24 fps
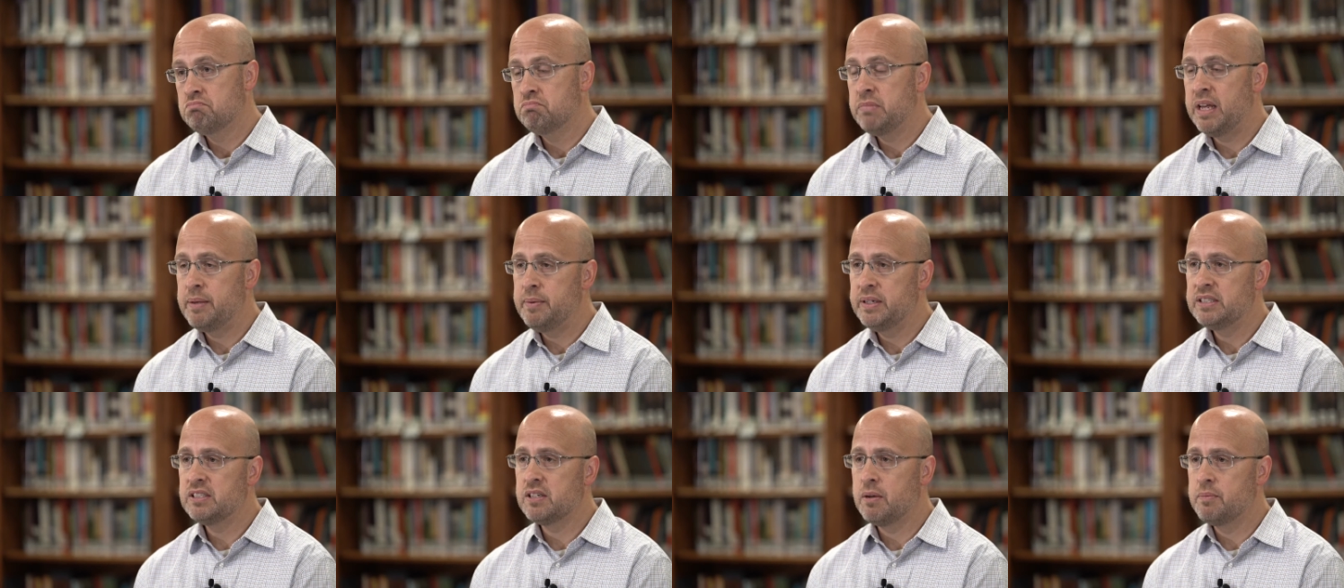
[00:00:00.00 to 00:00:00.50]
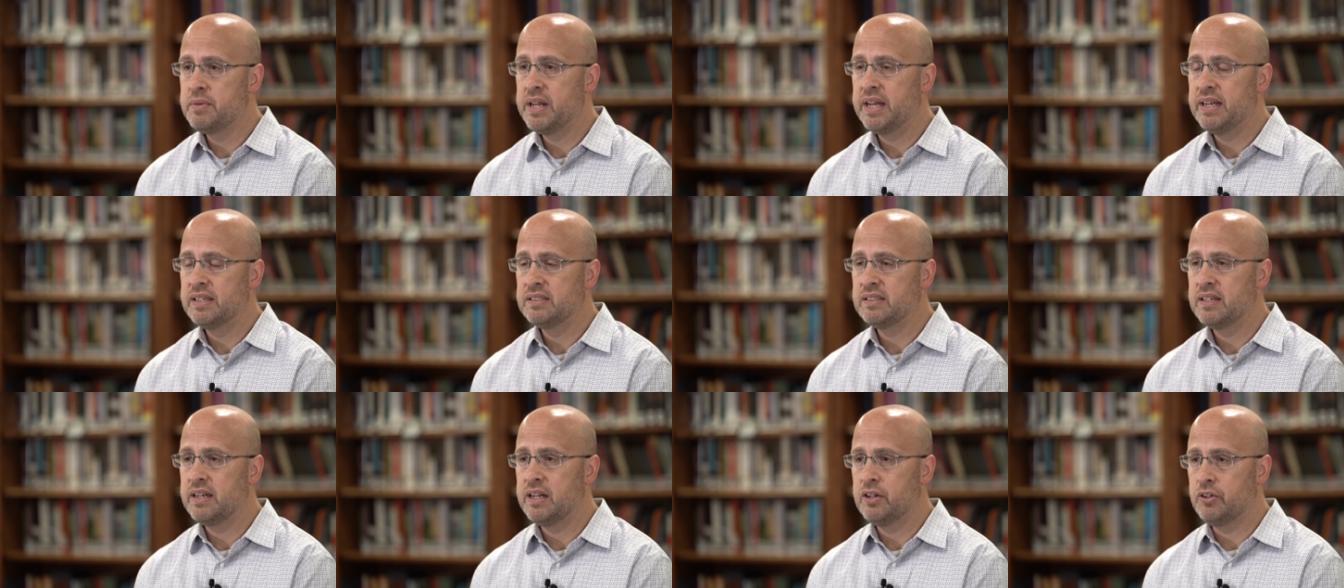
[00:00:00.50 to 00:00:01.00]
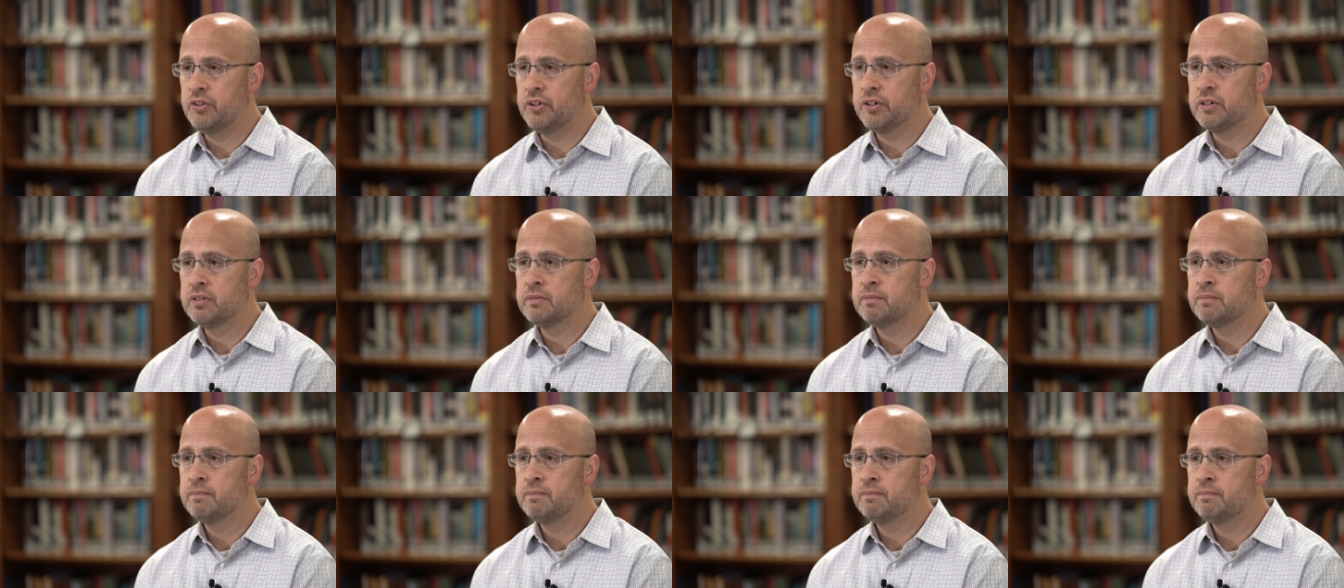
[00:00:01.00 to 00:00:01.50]
maybe someday as an
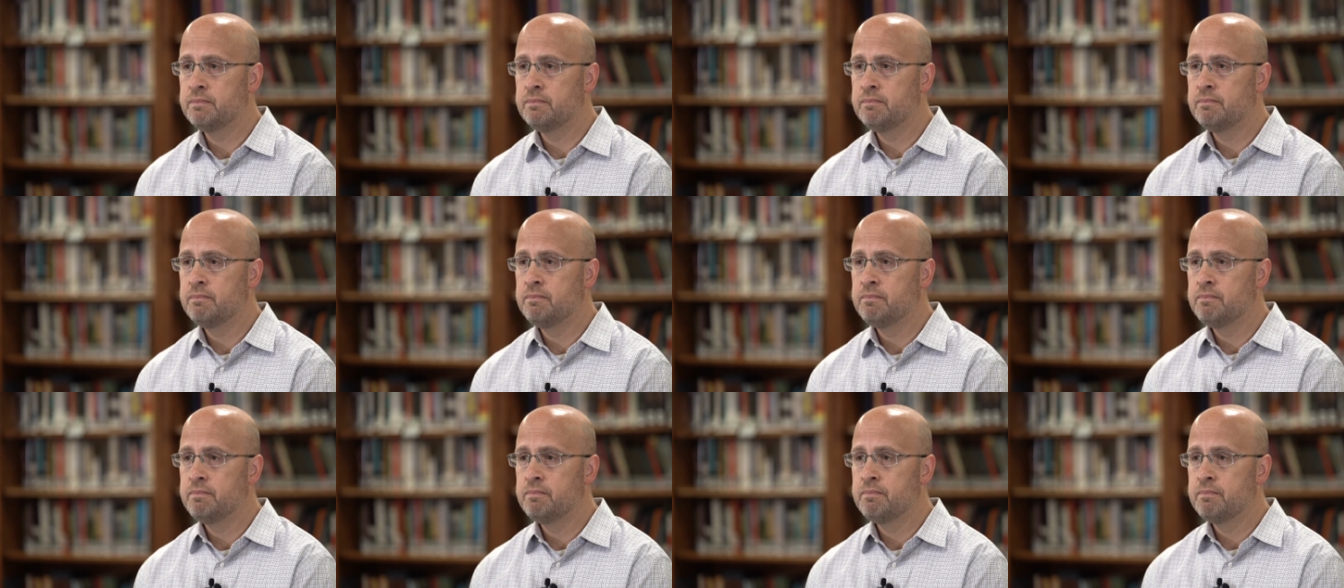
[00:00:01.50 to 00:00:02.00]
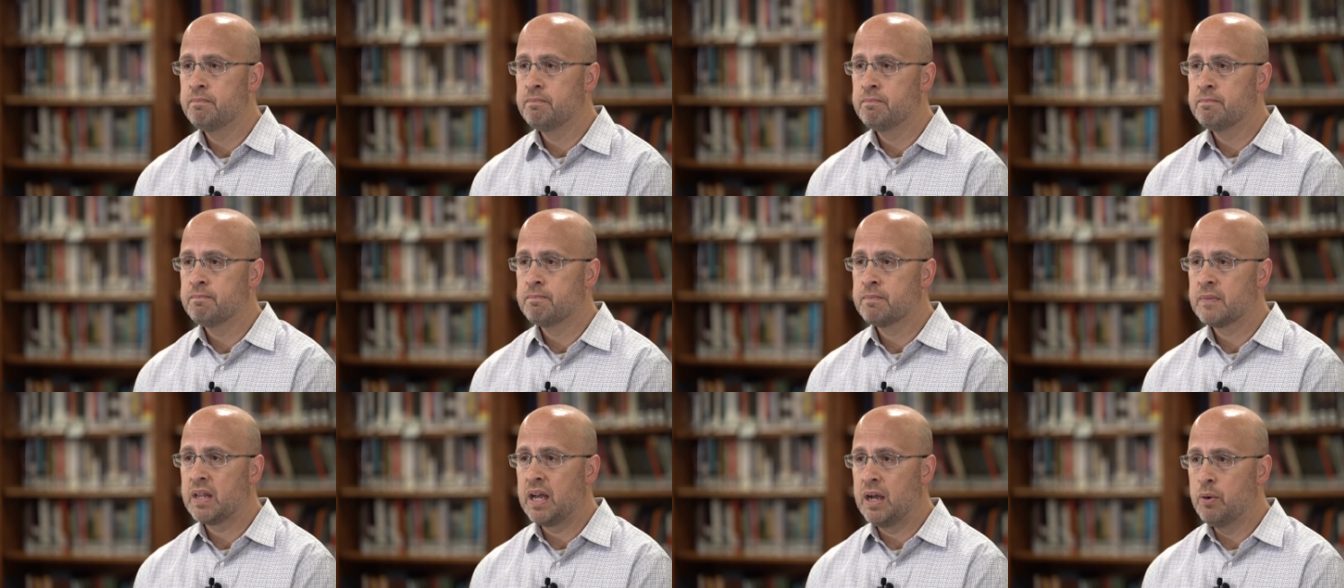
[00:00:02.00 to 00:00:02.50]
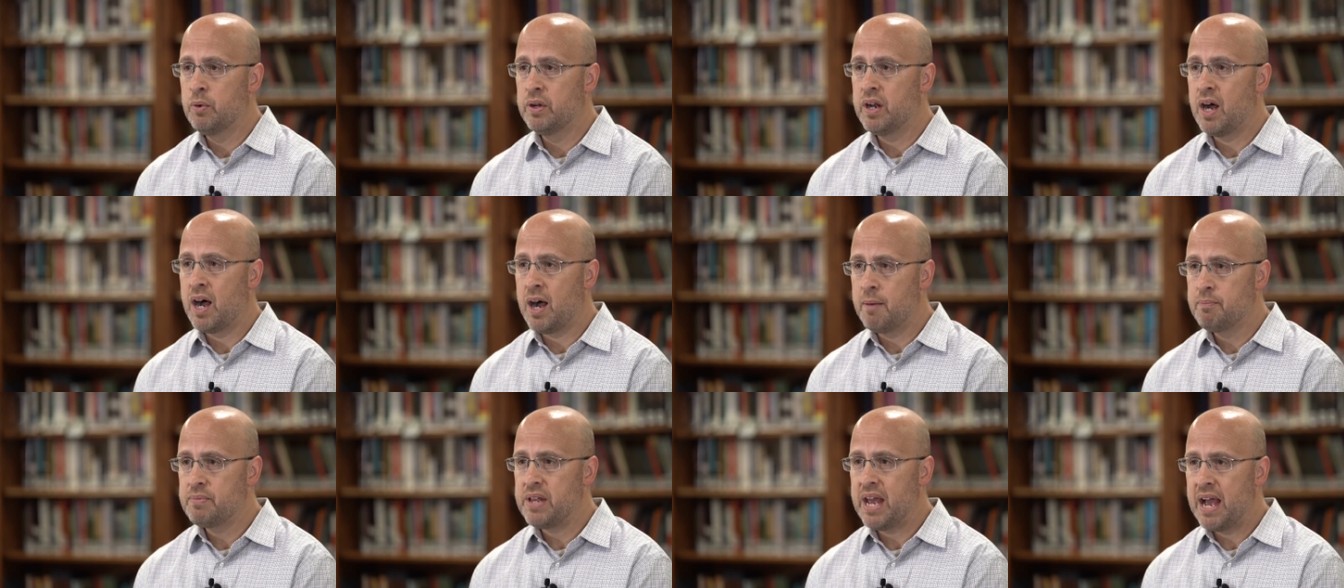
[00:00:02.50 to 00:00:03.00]
elder. I would
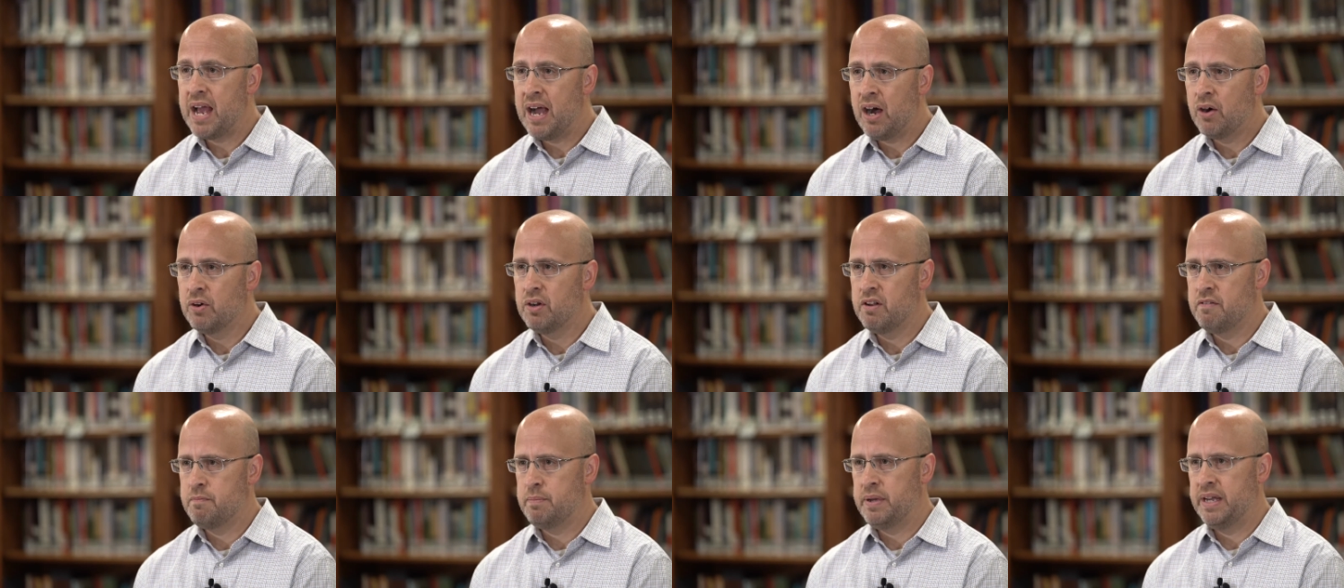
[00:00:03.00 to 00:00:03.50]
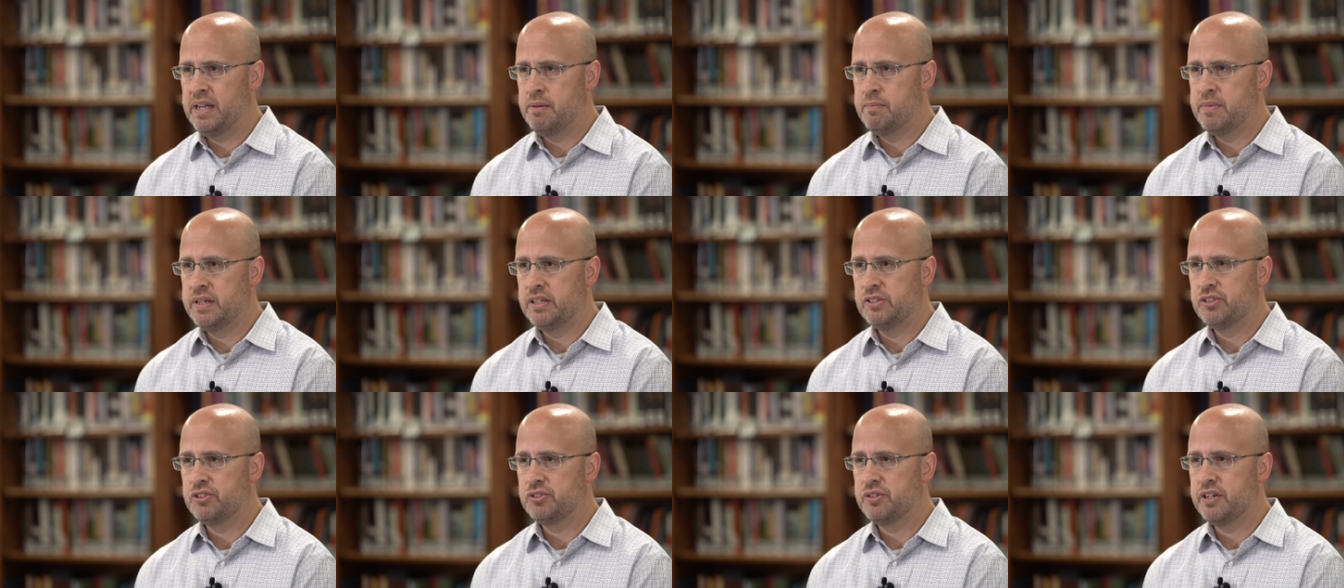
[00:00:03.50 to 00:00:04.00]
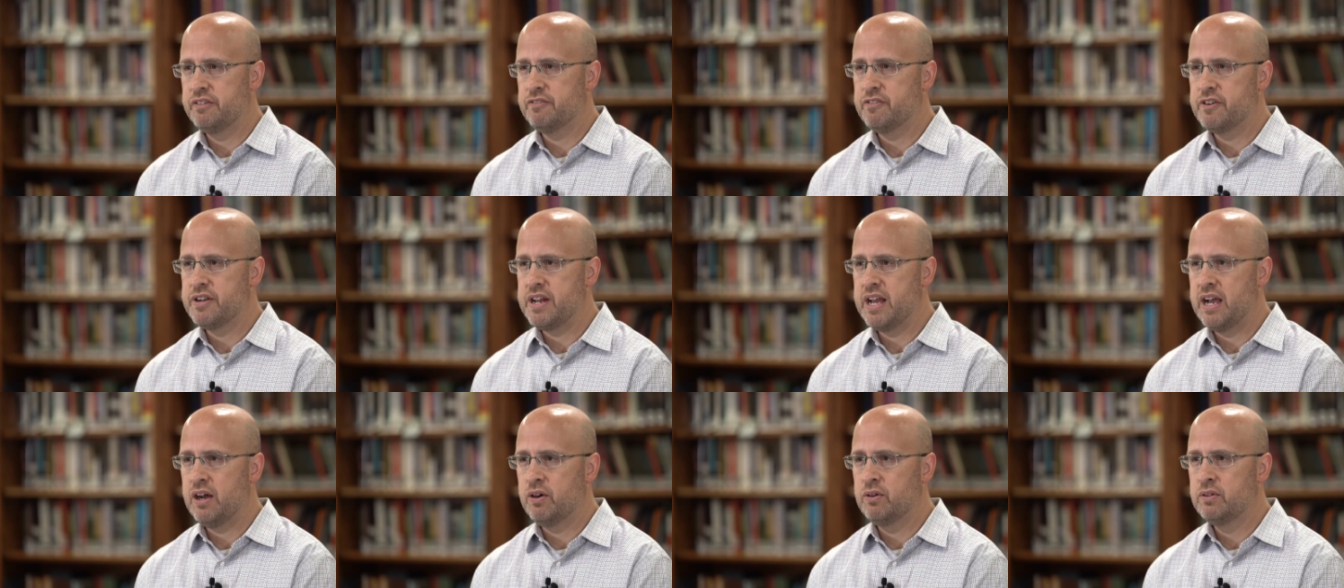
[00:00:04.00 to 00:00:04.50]
opt out of paid ministry for
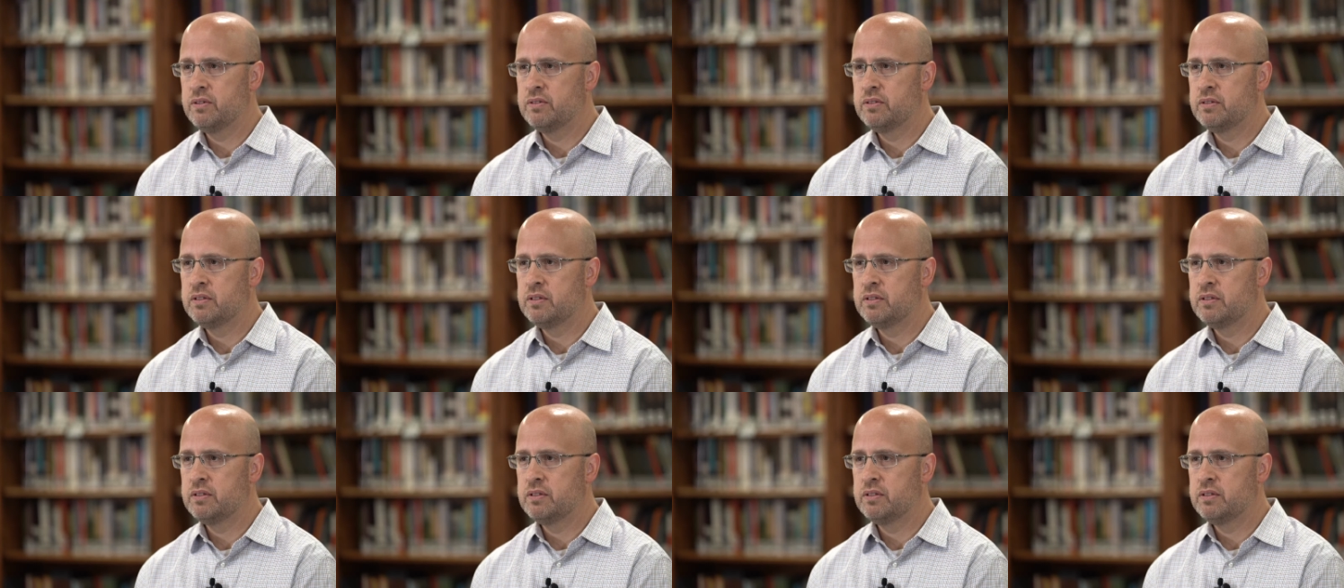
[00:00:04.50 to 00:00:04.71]
now,